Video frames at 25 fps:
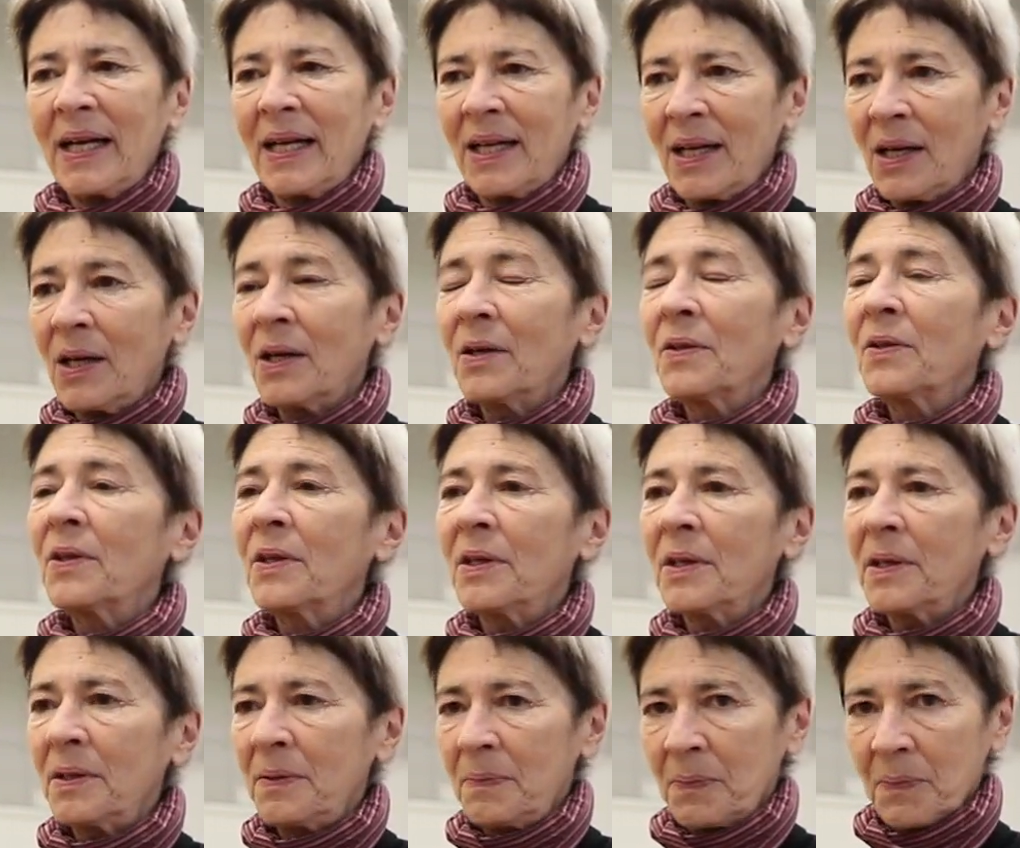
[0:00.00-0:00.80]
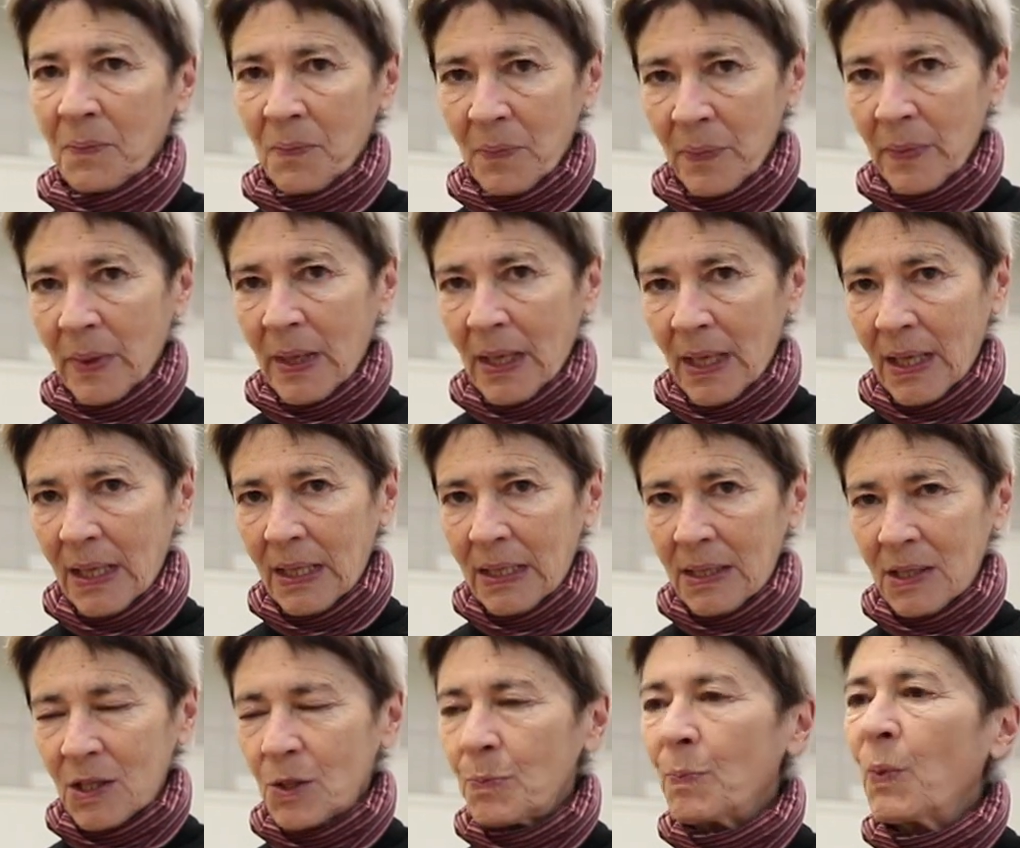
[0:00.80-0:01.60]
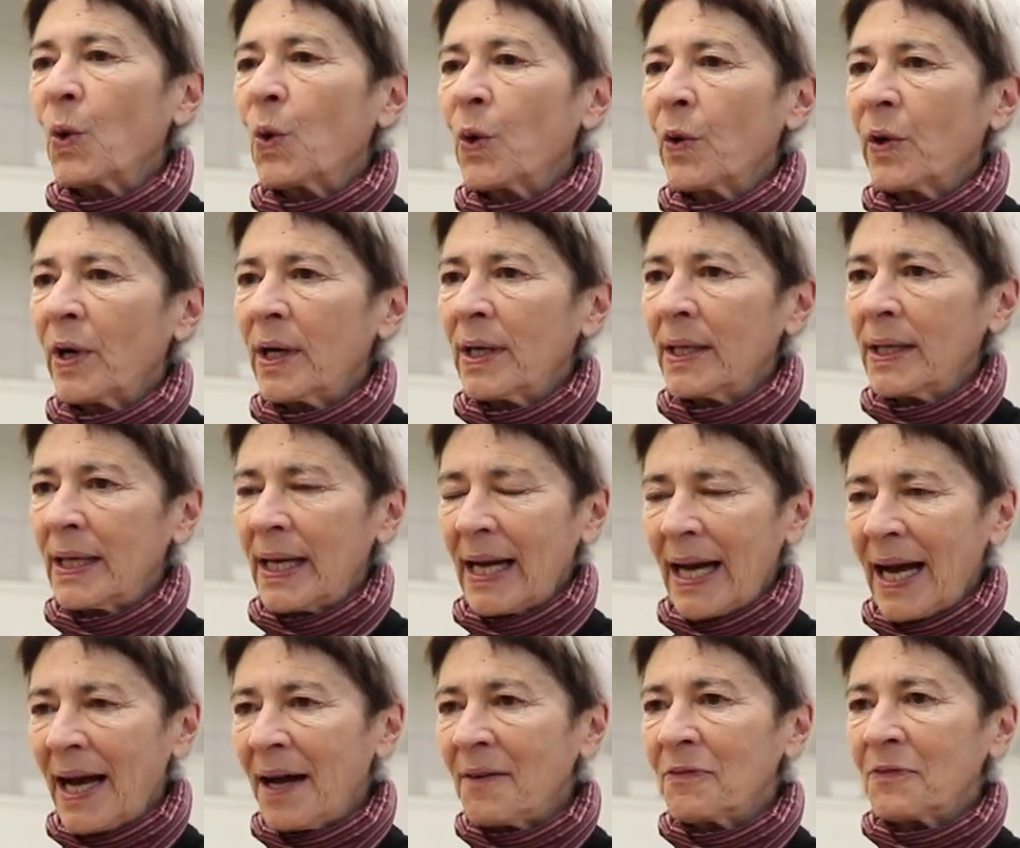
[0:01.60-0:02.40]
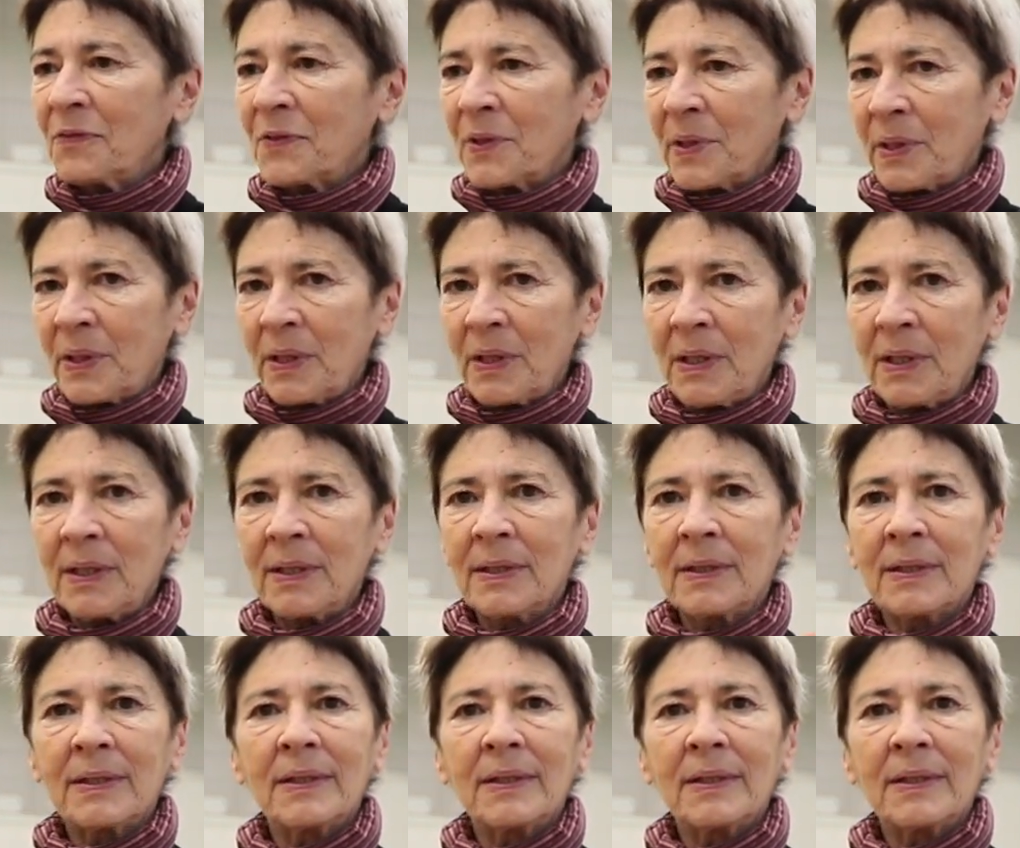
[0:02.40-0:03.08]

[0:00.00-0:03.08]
the Spora after,